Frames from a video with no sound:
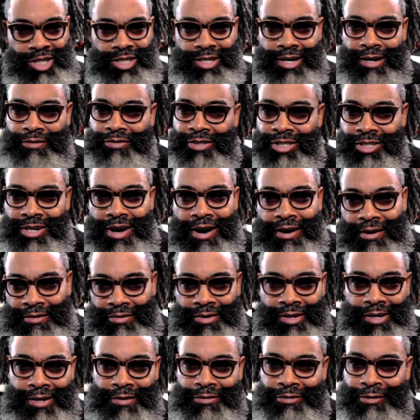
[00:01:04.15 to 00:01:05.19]
share
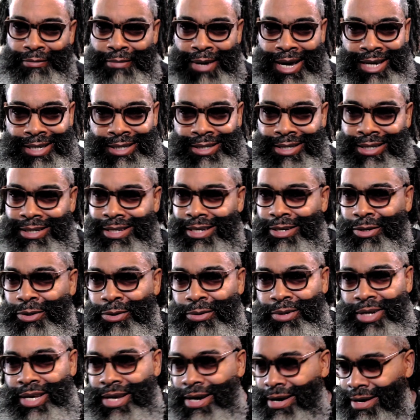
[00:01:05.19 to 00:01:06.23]
photography information and
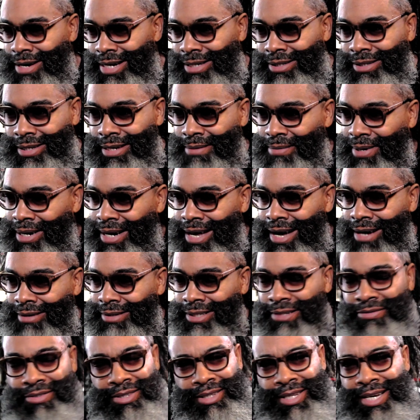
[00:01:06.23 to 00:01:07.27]
new gear that's coming out,
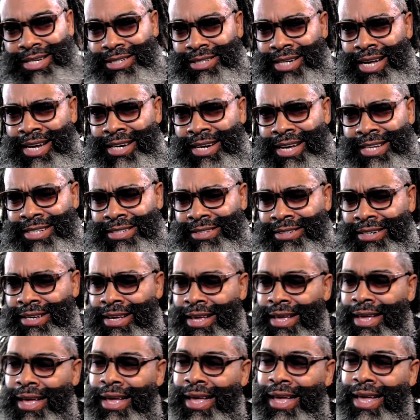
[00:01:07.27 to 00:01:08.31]
different things of that nature.
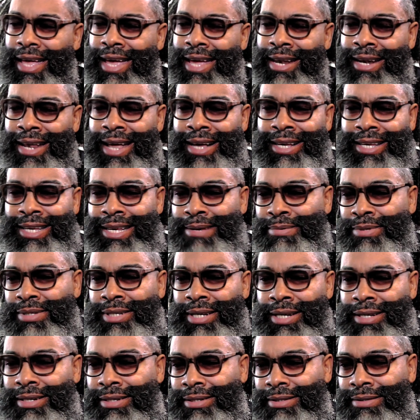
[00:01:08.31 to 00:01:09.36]
And that keeps
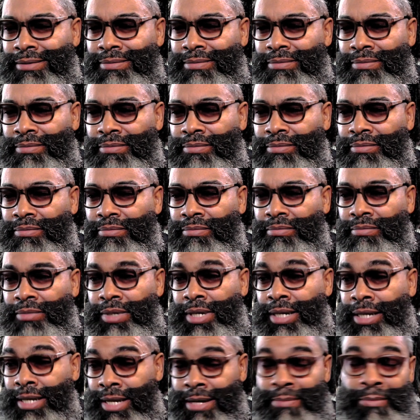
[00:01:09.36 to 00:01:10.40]
it
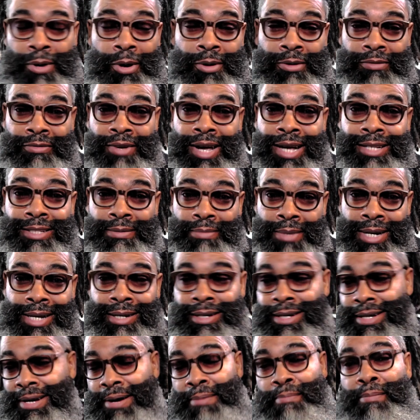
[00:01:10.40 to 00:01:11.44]
motivates me
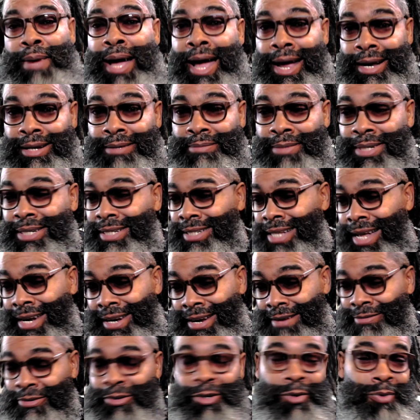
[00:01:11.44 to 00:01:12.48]
to come back, because I
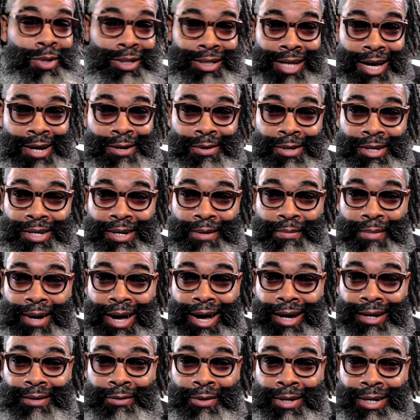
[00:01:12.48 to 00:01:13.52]
never know what they're gonna come
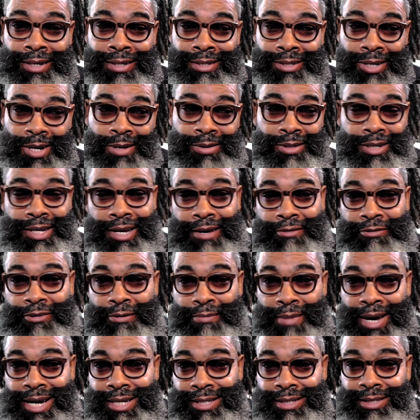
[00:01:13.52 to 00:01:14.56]
back with in terms of
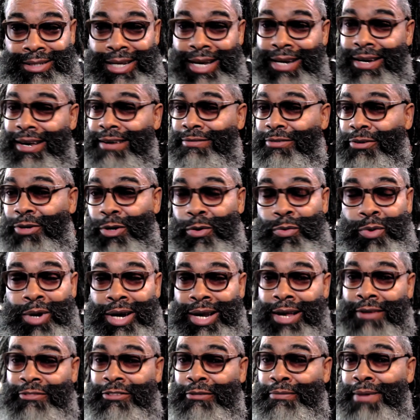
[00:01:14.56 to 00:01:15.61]
information. They never know
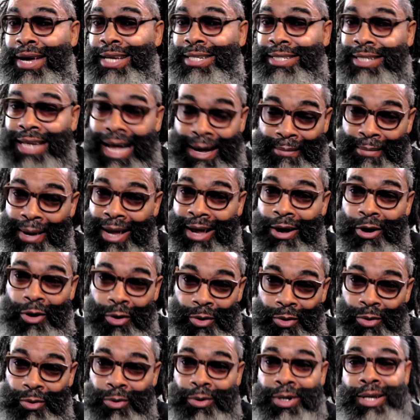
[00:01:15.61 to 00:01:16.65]
what information I may
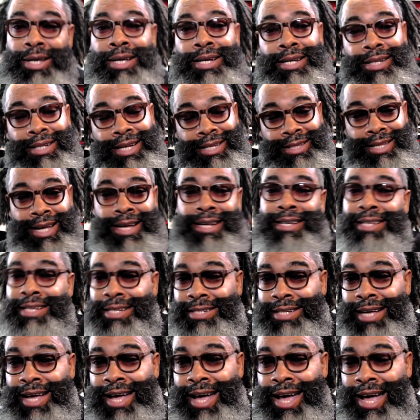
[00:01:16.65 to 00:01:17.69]
hold that they
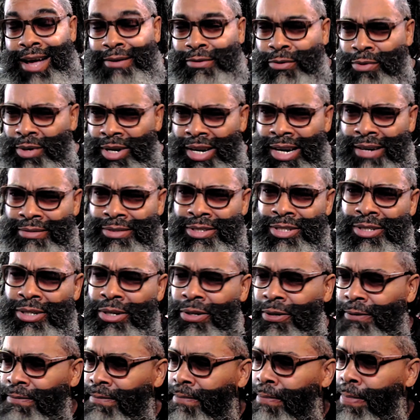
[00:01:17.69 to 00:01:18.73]
need to have or whatever.
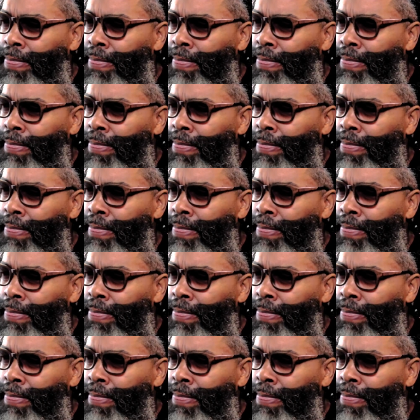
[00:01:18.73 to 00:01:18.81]
So